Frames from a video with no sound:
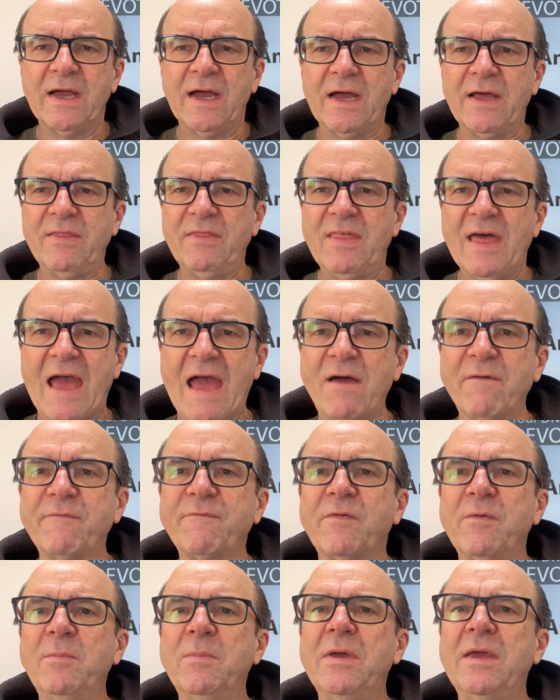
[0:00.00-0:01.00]
That
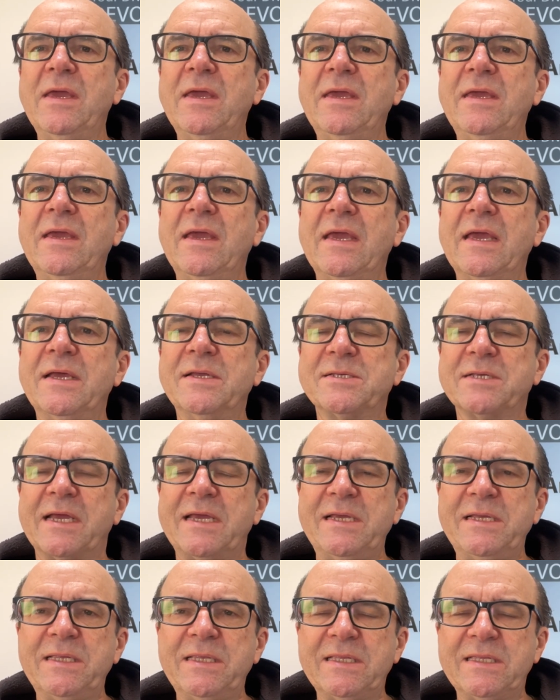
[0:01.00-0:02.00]
for me is
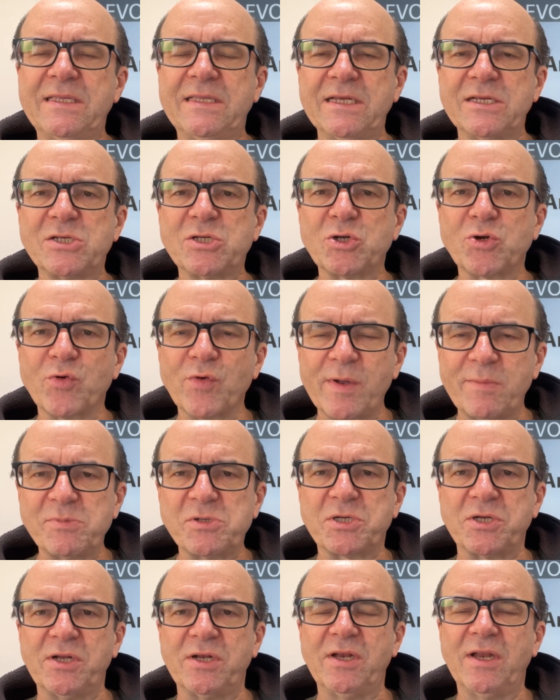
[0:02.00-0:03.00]
a
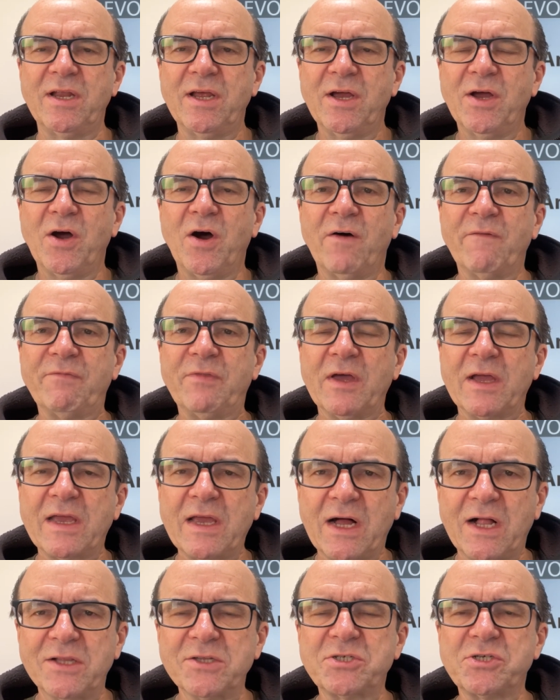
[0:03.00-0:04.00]
description of the
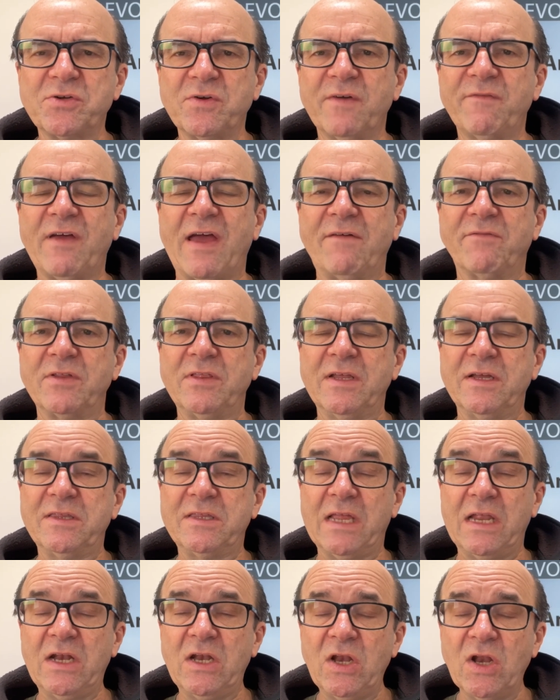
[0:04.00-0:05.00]
culture of heaven,
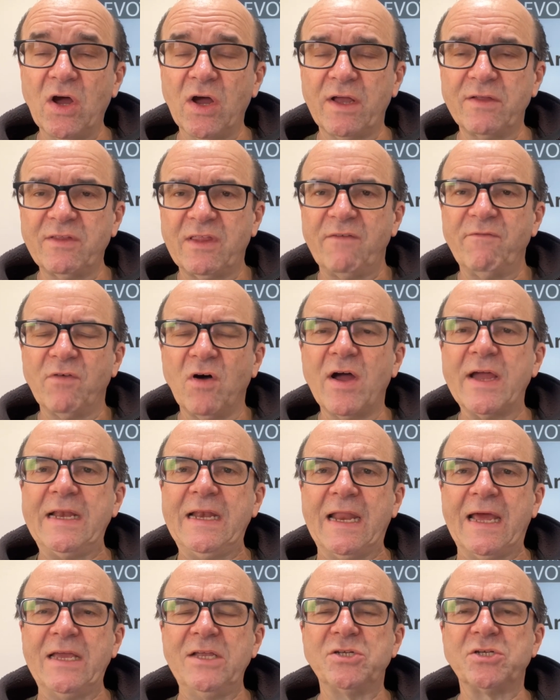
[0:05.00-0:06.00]
the
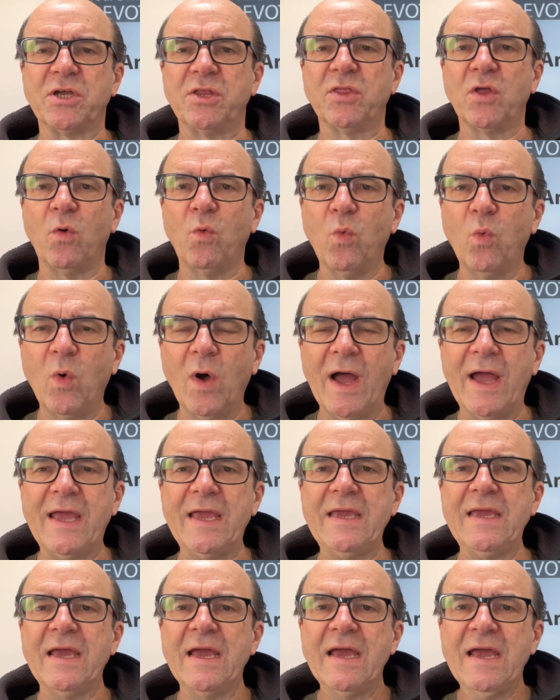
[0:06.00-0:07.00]
divine nature, the
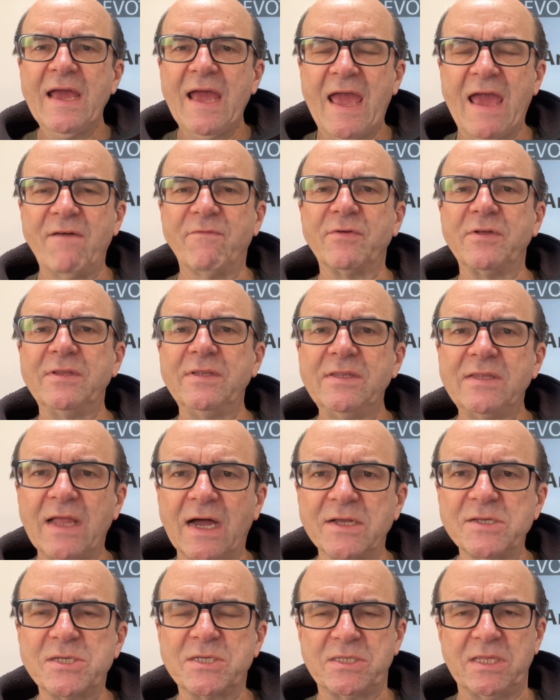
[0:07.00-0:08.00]
way heaven
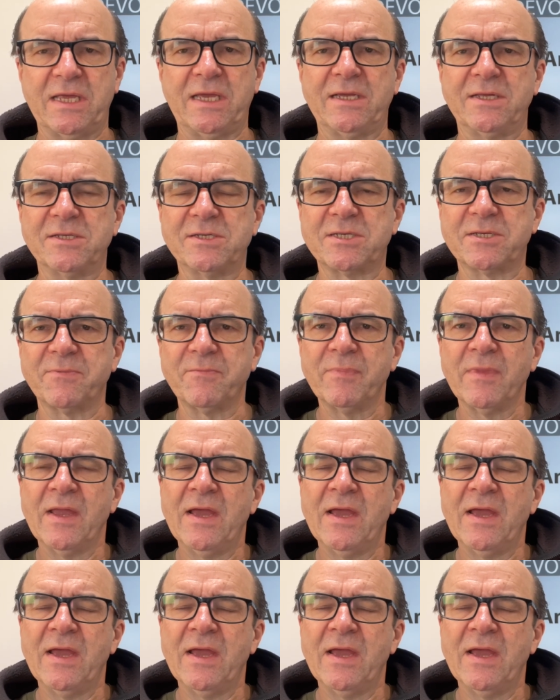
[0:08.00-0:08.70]
does things.